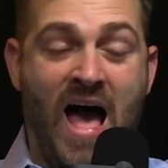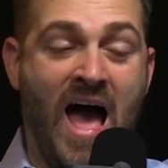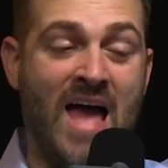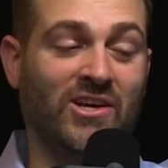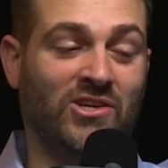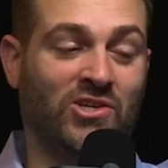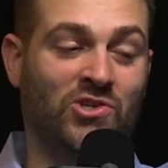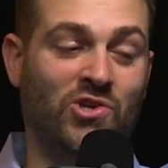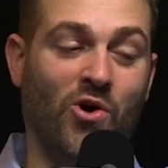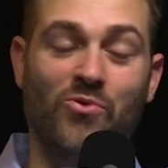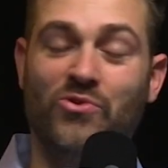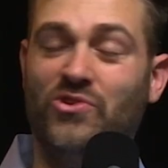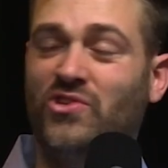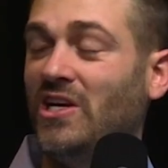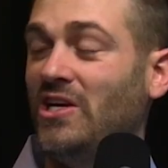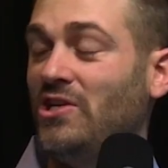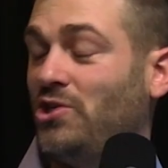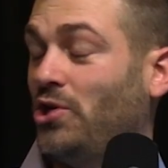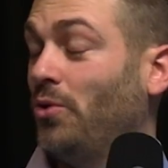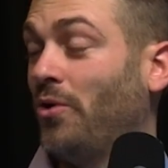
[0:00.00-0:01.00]
I just don't
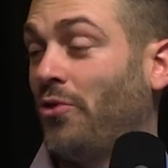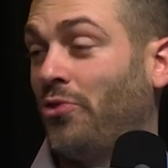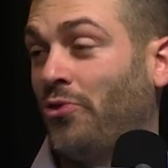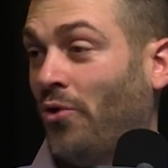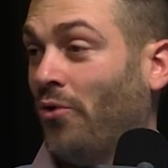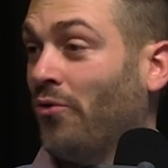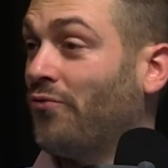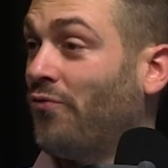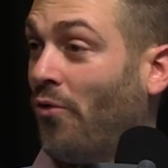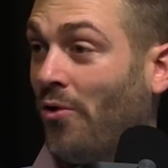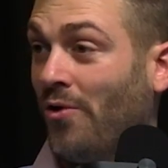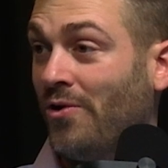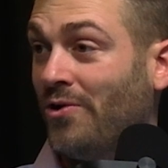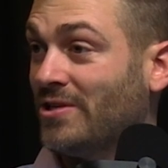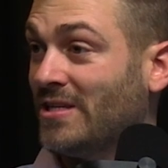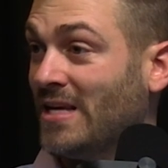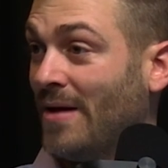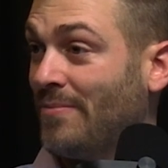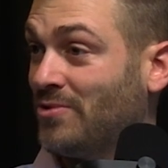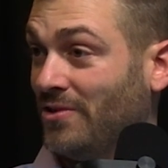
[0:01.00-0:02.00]
see Tua throwing four
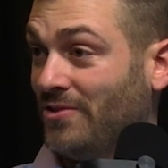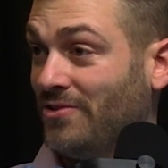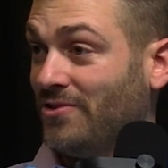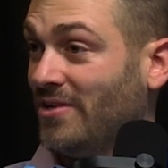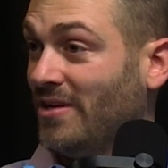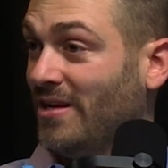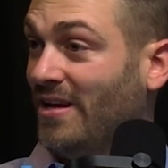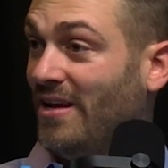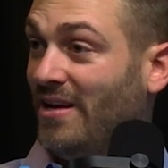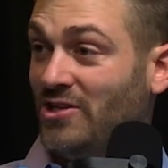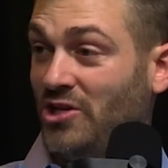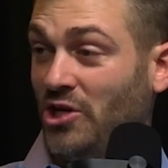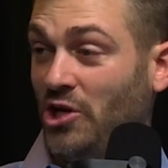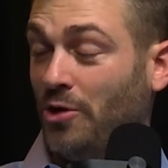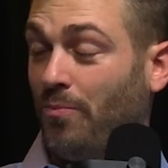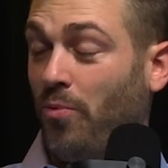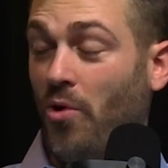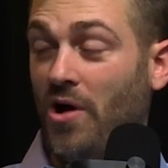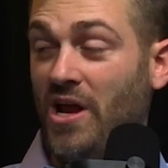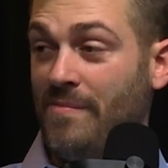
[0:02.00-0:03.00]
interceptions. To
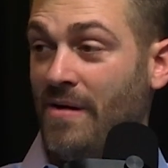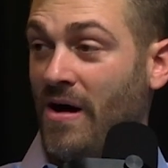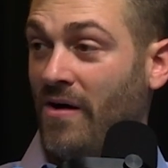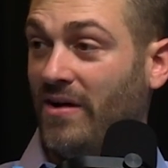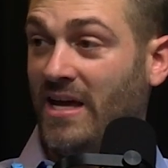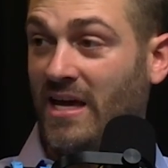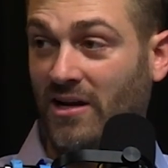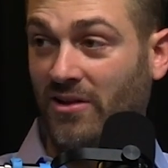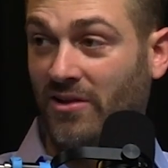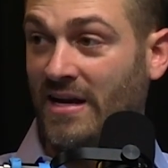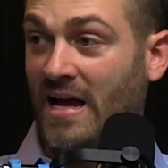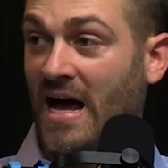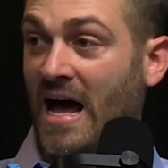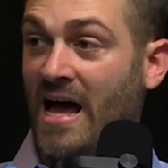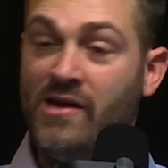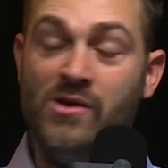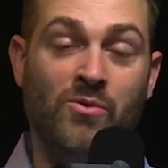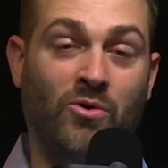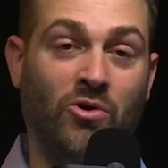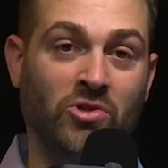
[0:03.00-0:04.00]
your point about Kittle and
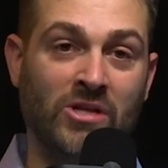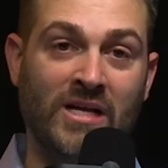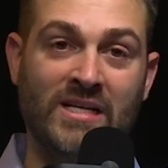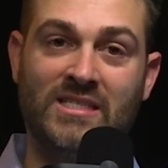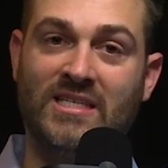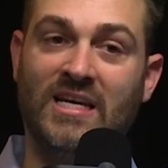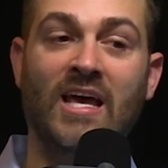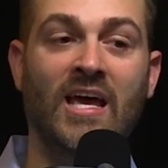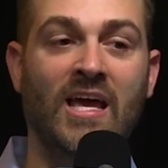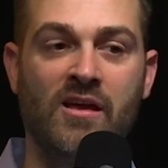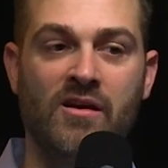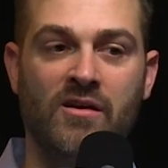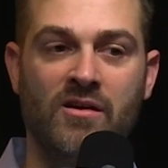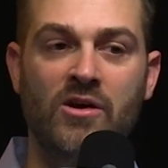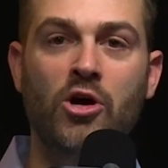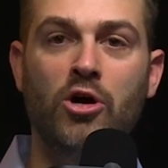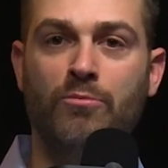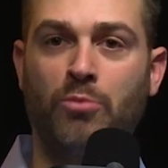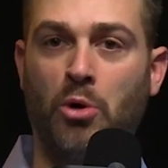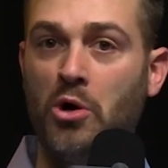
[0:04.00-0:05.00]
Ayuk, let's say
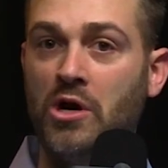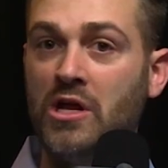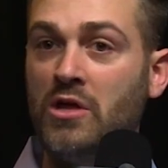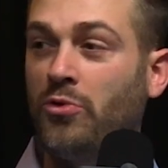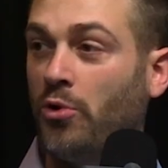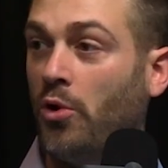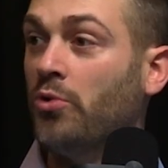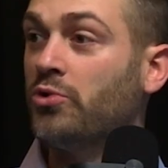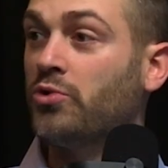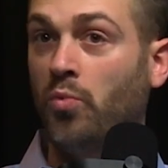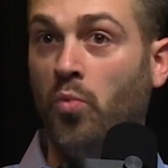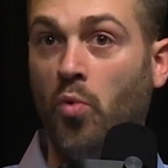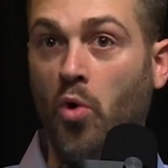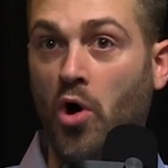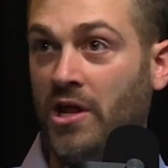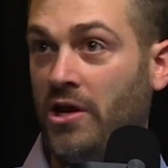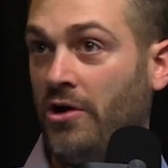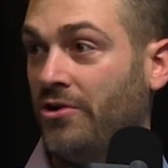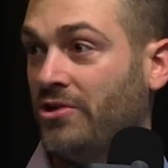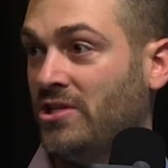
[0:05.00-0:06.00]
Purdy throws
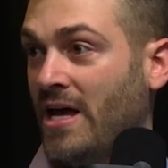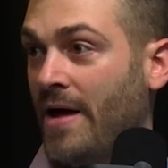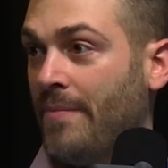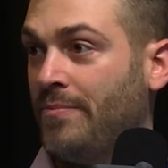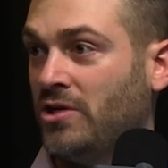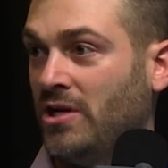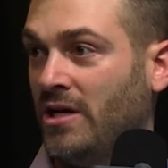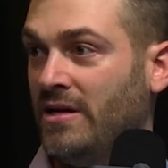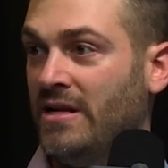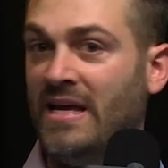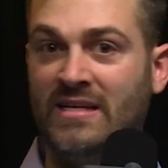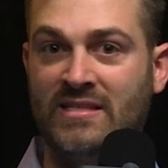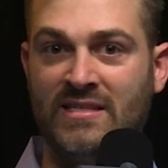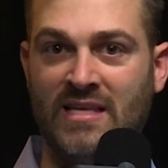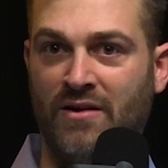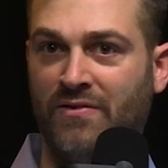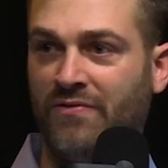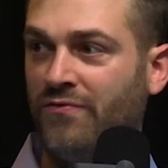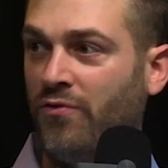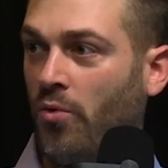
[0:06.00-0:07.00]
one interception
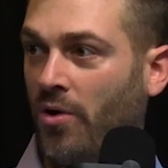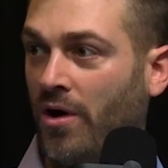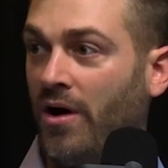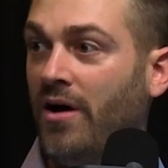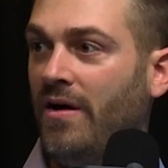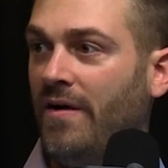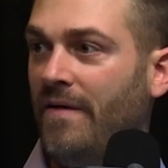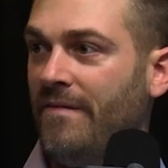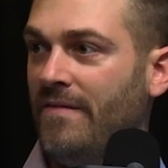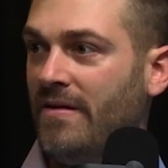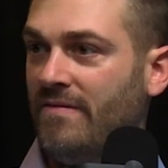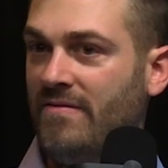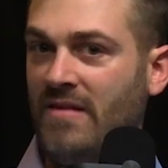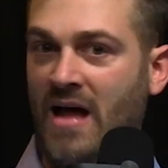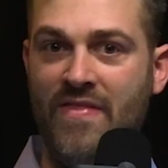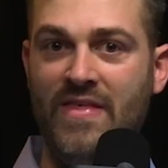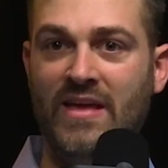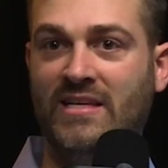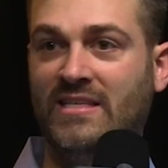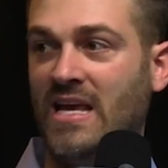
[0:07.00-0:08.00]
instead of four.
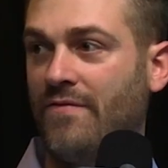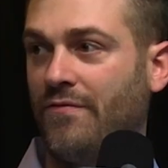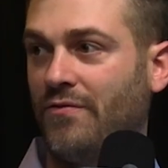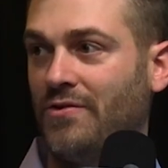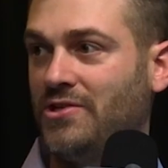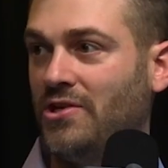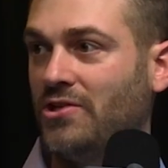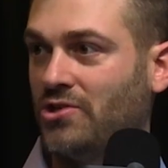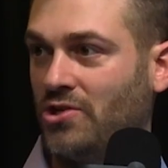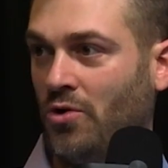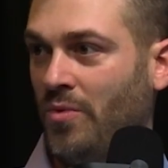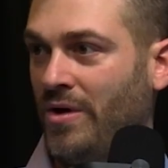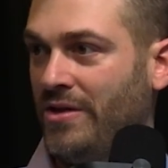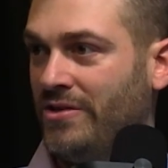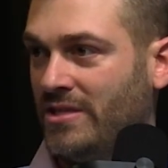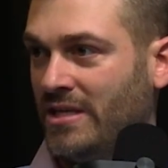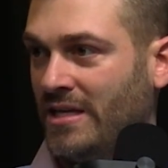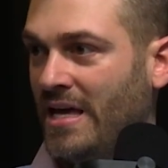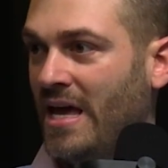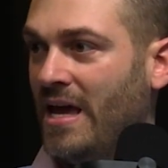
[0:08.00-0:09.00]
I think San Francisco
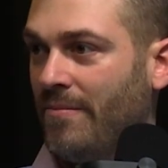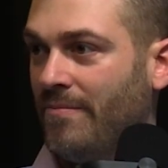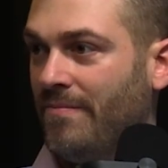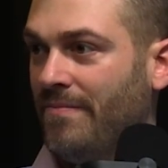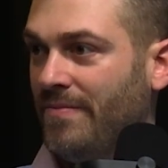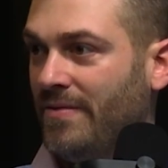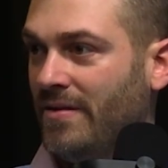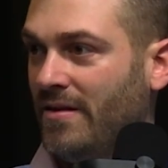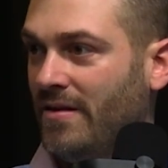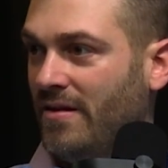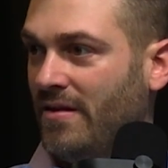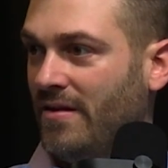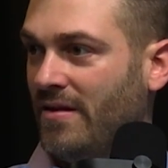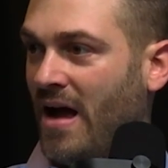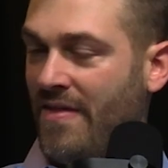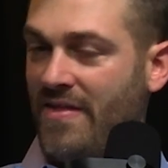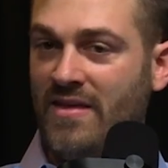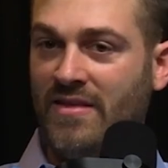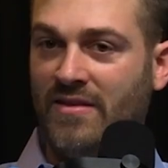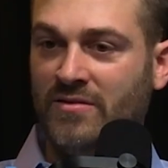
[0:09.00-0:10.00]
wins the game.
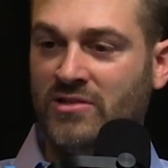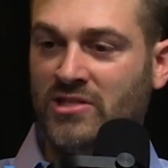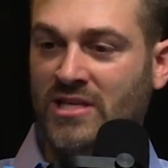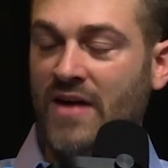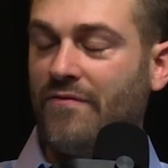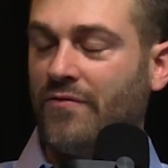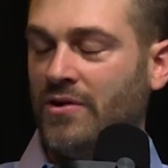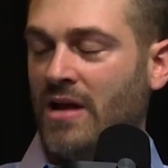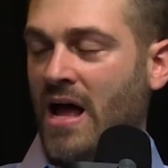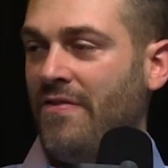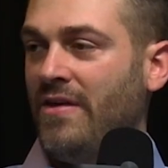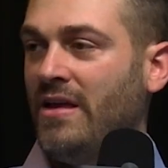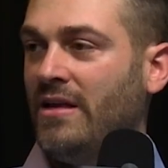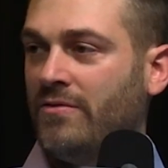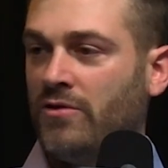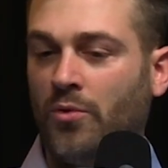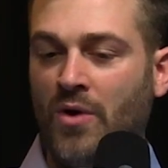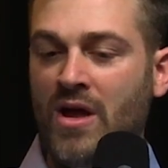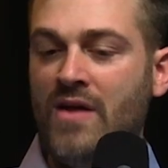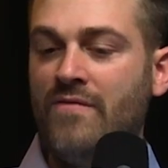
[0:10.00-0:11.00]
I think
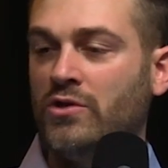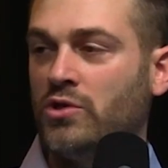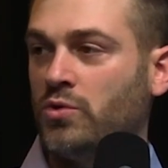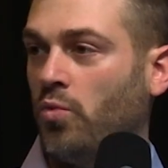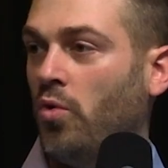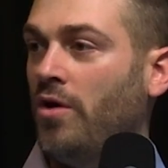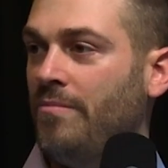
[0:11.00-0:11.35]
the Ravens